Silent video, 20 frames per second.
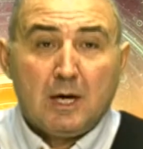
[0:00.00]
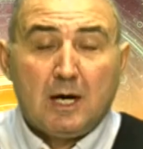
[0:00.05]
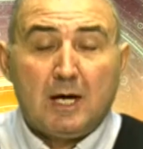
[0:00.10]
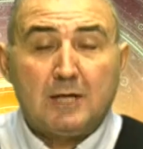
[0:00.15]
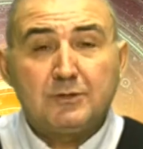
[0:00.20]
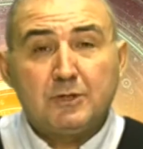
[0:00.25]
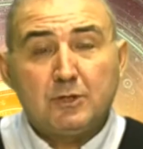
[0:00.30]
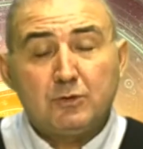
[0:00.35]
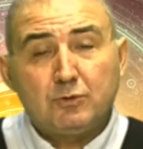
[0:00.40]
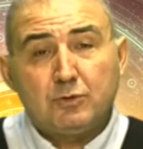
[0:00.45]

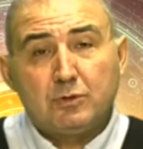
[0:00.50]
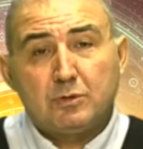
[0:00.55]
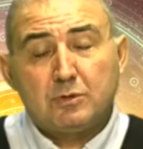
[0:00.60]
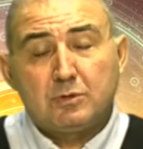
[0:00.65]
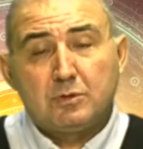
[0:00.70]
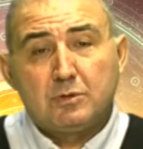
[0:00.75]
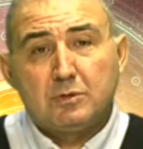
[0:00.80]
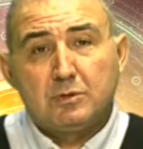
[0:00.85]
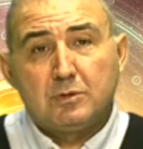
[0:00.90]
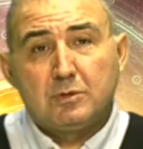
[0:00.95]

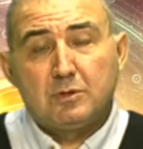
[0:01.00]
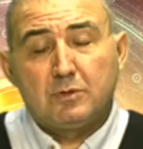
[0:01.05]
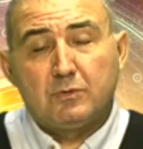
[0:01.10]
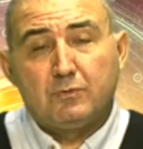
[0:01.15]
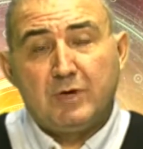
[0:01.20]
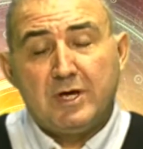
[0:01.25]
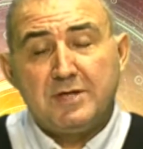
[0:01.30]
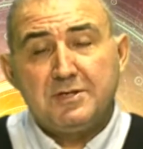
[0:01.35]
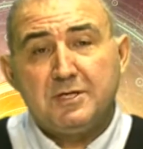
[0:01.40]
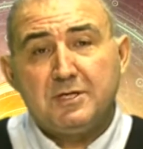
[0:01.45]
Atatürk,
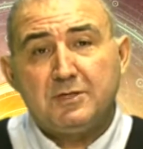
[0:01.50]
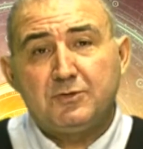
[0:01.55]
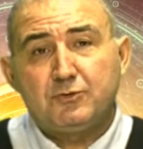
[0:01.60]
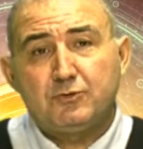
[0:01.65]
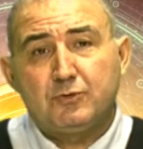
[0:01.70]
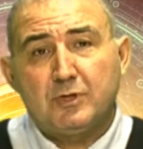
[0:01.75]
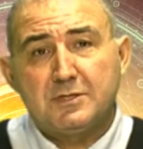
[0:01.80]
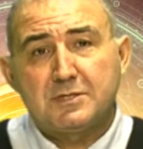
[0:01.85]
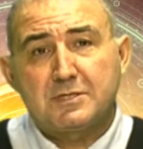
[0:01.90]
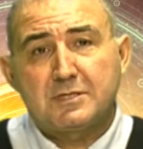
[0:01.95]
when he
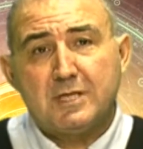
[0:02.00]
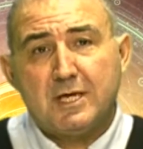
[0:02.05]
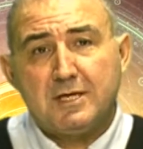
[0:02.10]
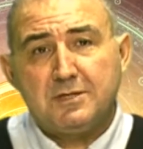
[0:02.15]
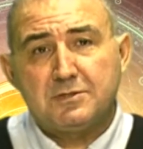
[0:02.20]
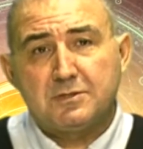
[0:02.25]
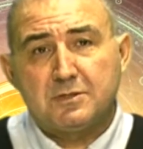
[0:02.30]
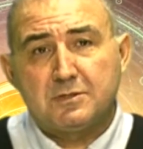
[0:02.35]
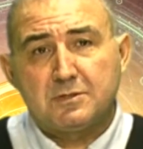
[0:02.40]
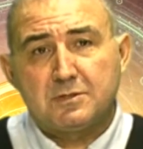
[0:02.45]

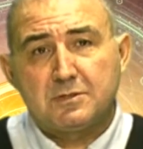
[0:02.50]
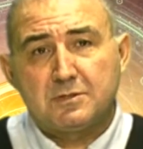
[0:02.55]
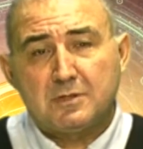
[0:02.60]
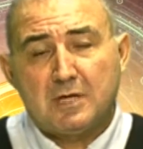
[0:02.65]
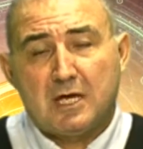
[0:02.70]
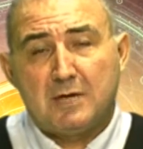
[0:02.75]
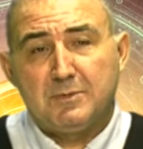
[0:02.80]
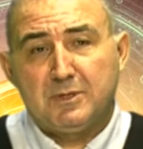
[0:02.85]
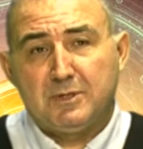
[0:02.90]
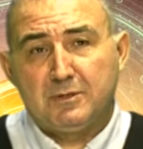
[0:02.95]
translated,
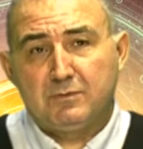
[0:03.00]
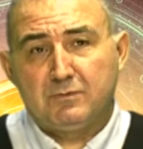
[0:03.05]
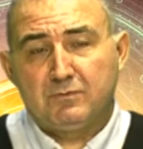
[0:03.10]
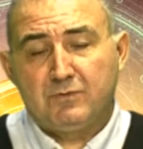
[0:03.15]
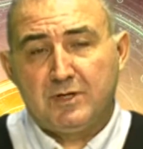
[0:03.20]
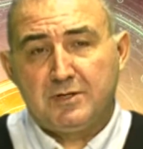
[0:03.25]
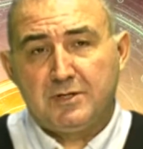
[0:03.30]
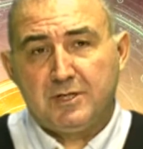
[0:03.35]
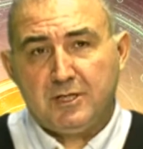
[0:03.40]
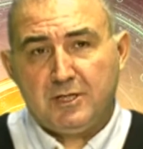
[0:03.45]

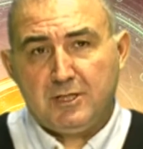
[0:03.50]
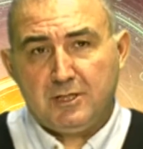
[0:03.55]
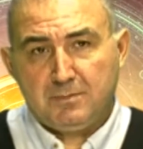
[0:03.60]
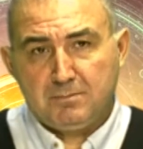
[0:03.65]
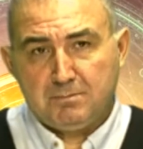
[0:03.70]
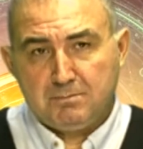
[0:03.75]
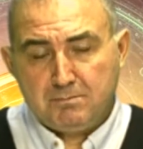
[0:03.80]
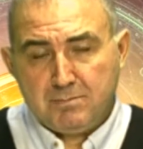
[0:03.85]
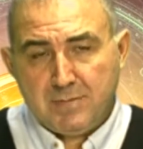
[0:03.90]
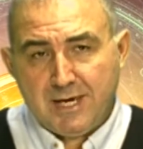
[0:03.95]
when he
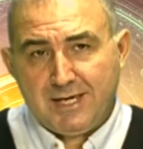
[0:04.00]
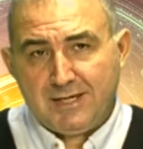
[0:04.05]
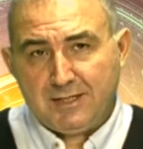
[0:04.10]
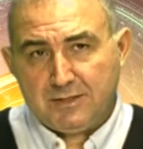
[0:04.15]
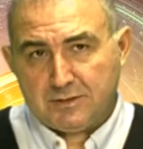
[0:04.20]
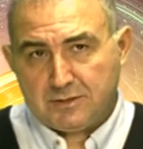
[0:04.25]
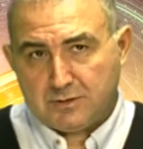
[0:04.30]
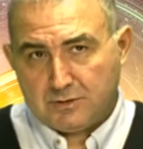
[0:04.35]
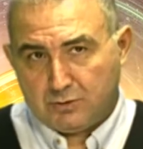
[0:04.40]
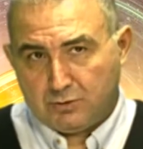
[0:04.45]

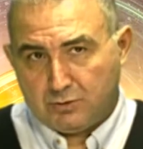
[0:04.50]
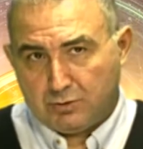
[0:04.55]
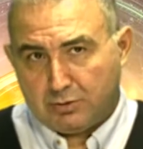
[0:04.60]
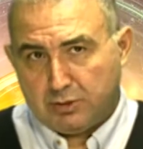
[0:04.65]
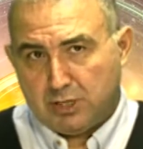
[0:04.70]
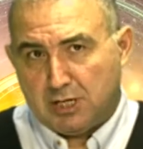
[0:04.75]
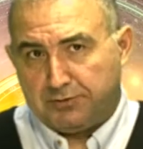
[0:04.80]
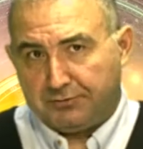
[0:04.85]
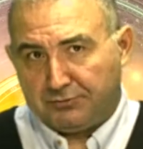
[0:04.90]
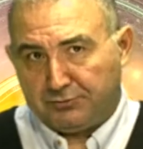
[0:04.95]
made
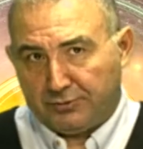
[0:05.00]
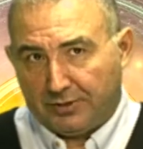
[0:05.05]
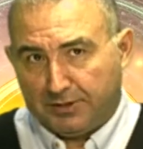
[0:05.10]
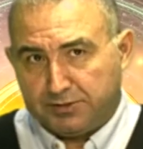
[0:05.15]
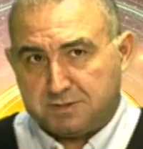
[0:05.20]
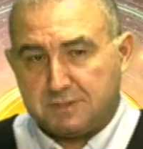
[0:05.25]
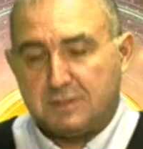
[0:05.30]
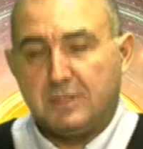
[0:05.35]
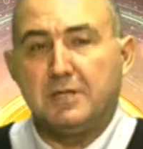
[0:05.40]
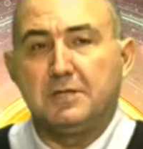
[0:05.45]
Quran
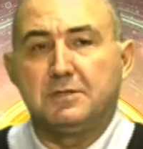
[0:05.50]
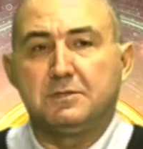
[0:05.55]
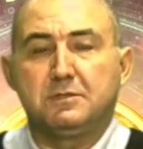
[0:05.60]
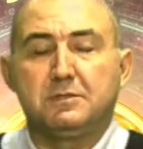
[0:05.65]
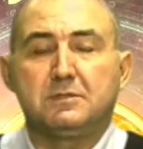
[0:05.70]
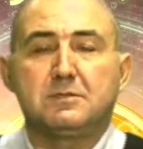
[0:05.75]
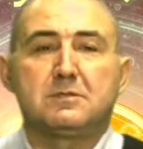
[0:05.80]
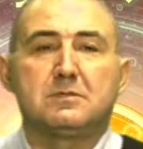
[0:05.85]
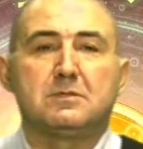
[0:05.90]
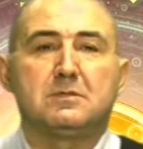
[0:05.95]

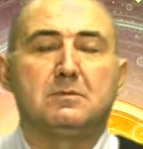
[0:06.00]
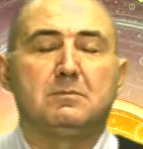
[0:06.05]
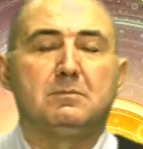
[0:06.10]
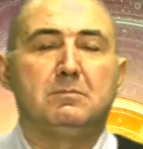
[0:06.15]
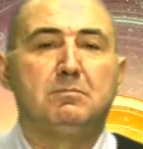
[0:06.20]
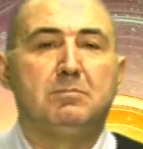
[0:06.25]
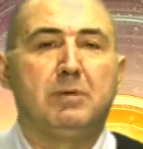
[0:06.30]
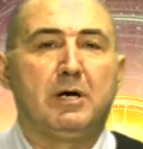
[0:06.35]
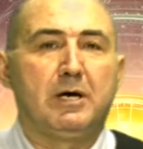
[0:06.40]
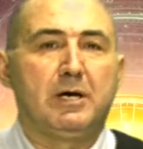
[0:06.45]
translated
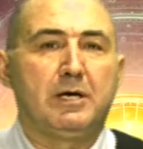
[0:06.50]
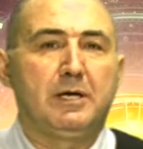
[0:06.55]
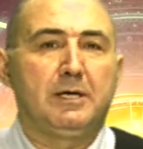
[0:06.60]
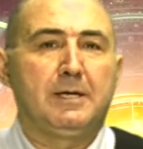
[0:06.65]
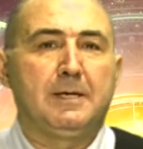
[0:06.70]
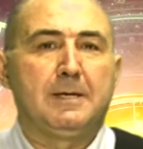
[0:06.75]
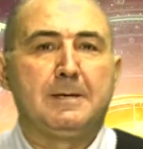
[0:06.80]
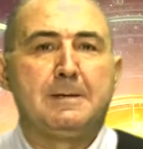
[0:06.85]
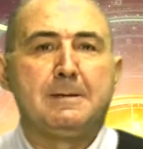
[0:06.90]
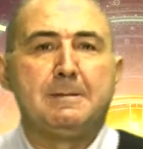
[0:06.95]

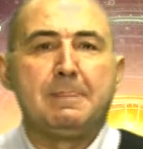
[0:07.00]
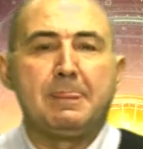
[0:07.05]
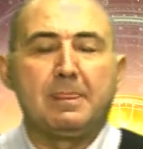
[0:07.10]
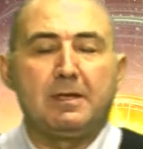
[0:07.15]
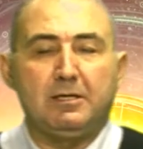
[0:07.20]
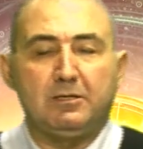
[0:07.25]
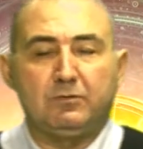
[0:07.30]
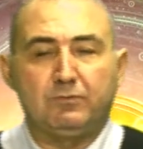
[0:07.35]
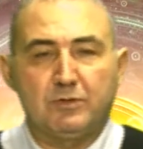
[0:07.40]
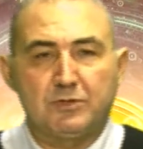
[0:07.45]

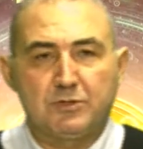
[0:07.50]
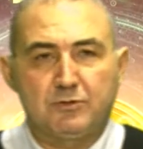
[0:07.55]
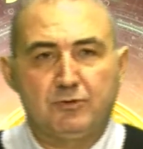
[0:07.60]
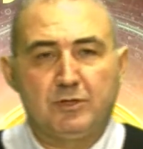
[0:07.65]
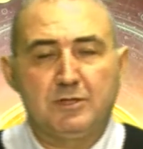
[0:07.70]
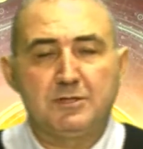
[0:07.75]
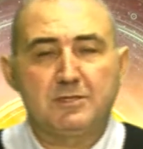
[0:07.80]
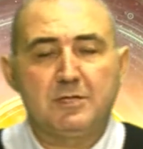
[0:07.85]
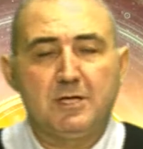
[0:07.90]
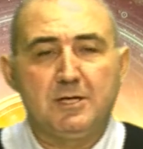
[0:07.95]
it was
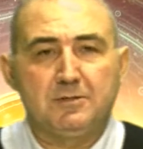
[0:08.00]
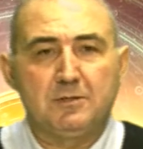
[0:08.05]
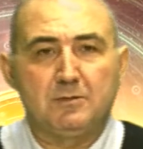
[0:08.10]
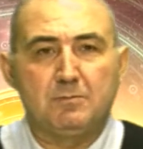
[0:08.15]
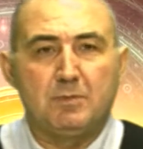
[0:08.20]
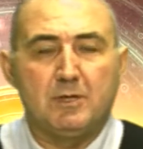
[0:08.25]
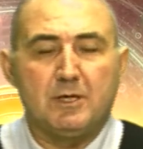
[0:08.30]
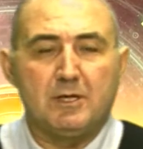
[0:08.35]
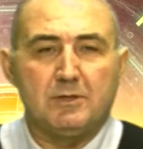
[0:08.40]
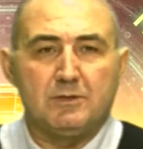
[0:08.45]
translated
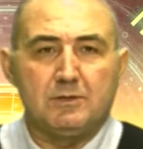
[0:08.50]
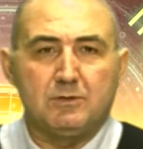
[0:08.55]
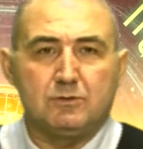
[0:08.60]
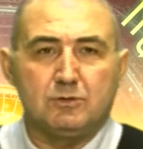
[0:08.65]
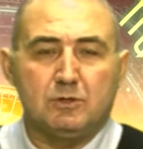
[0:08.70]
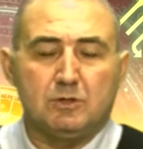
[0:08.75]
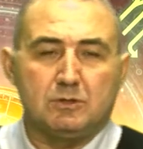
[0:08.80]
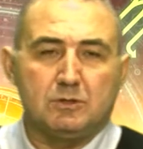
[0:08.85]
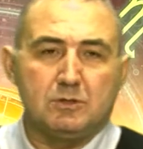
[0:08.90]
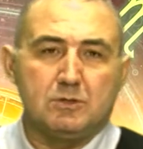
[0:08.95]
by the
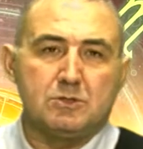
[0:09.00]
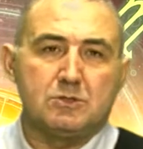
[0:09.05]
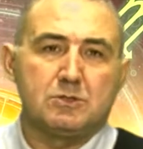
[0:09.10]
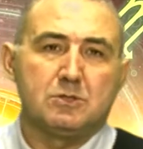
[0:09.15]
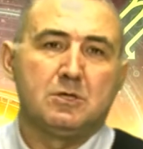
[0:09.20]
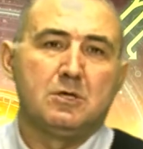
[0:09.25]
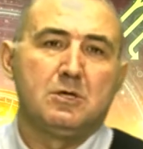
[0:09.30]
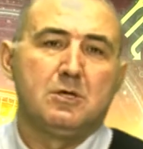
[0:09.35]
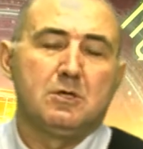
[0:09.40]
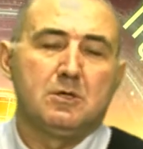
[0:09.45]
Turkish
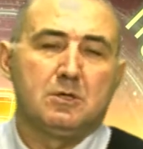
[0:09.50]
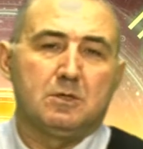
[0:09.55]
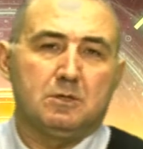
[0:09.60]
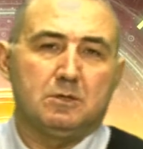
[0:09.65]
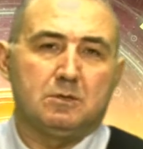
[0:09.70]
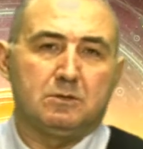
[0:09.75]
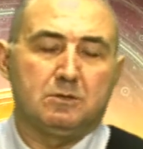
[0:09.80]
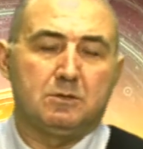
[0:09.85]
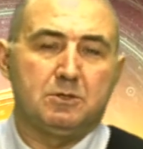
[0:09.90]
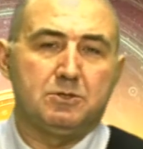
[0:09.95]

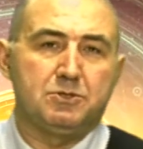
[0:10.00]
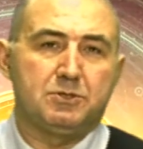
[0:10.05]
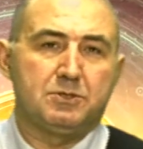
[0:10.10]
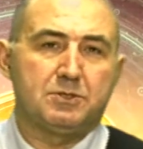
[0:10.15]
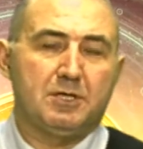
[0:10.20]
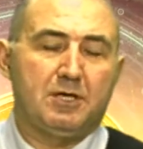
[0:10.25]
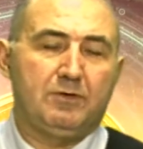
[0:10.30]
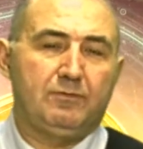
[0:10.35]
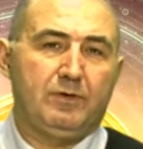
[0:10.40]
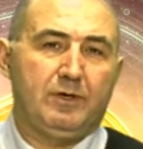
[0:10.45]
Religious
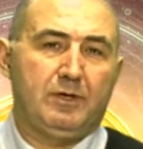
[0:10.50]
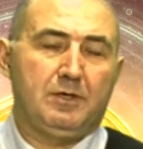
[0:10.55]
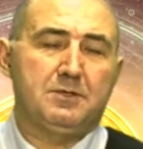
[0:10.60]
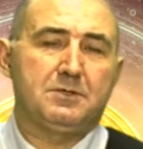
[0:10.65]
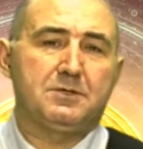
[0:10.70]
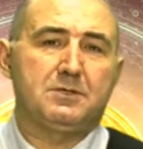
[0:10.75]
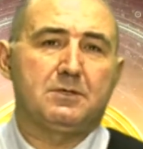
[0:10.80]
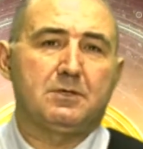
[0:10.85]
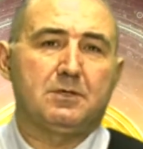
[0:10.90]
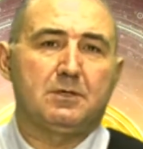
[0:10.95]

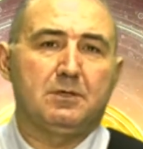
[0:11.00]
Affairs